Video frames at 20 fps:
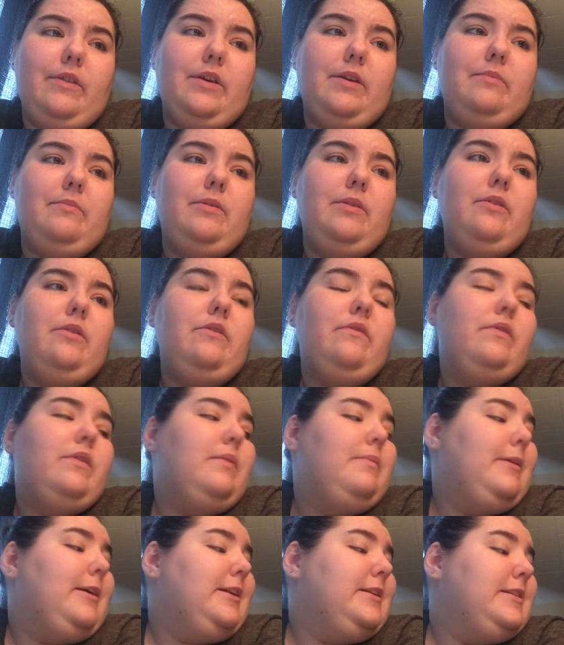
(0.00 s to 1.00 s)
of the computer for
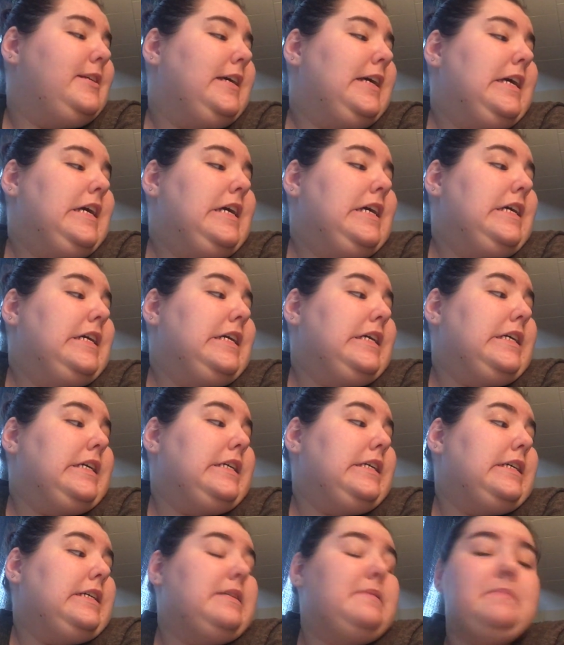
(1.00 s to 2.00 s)
a bit
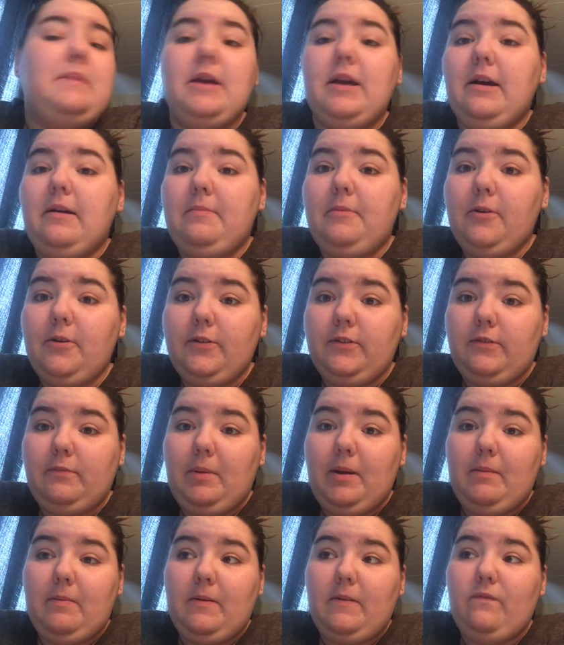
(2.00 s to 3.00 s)
and pick up Girls of
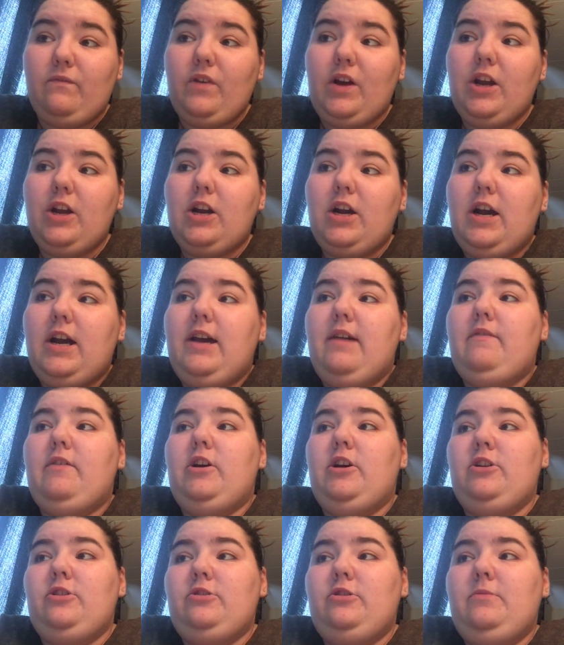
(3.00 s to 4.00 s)
Paper and Fire. I have
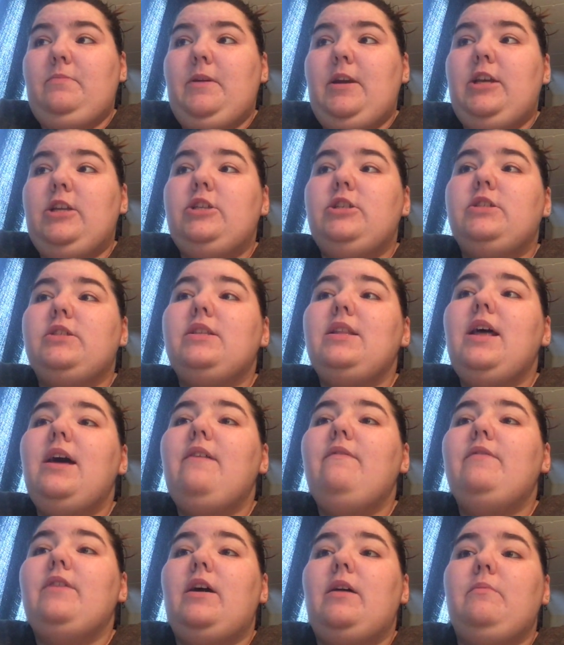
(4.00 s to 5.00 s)
100 pages
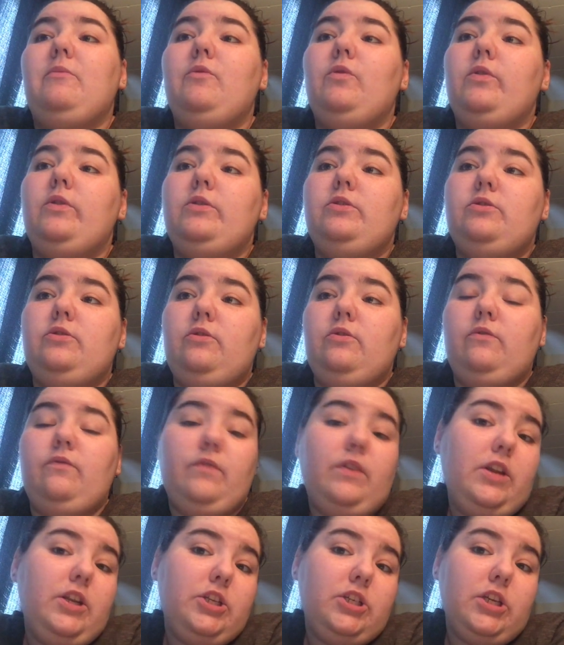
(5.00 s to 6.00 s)
left. I'm going to
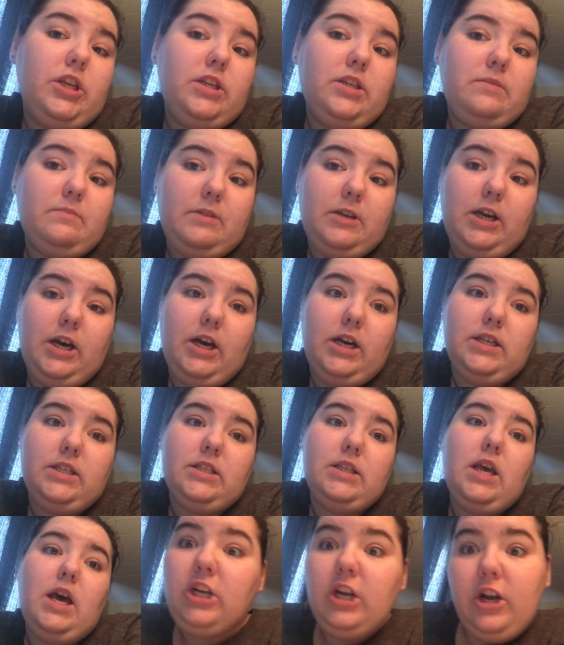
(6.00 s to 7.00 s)
finish it
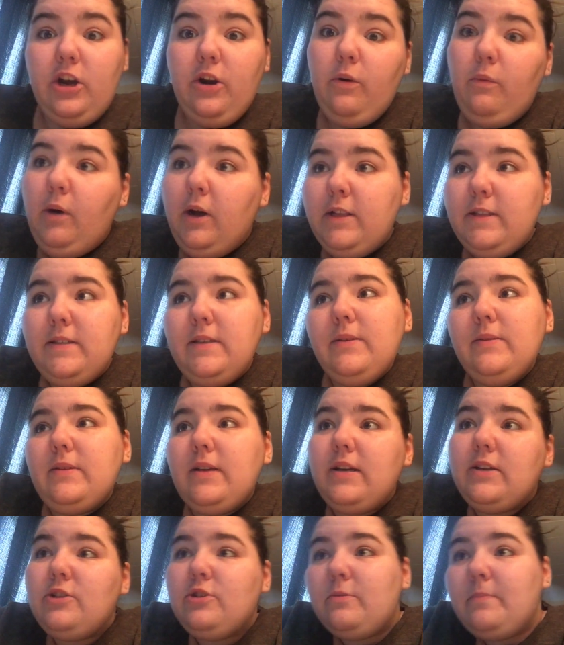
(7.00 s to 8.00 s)
because the girl wants those
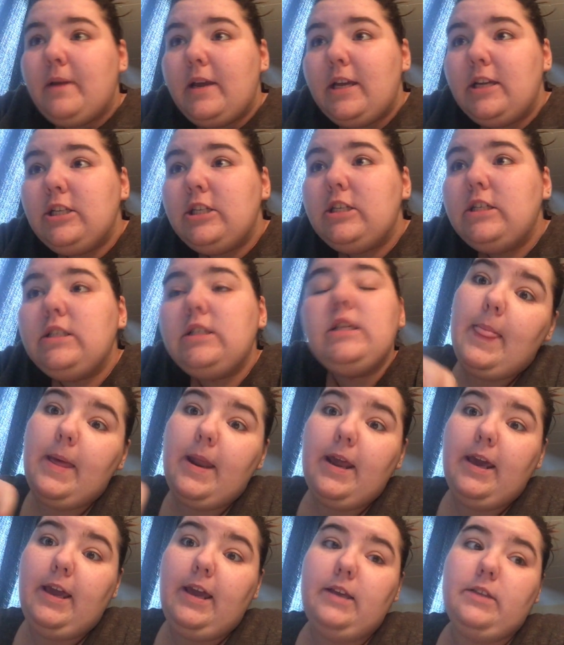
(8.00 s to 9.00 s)
extra pages. And
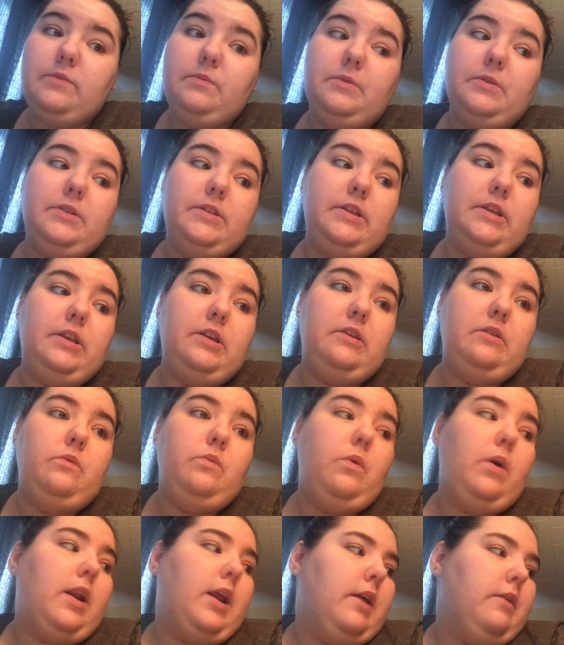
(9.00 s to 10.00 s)
then I guess we'll see
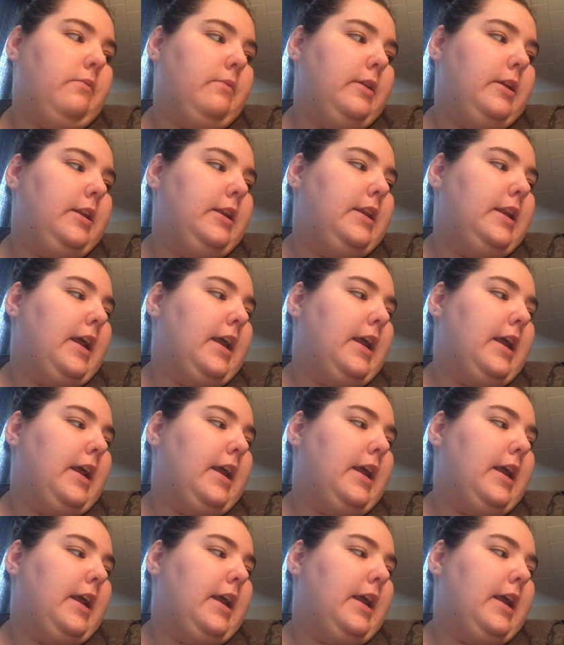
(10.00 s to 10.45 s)
what I read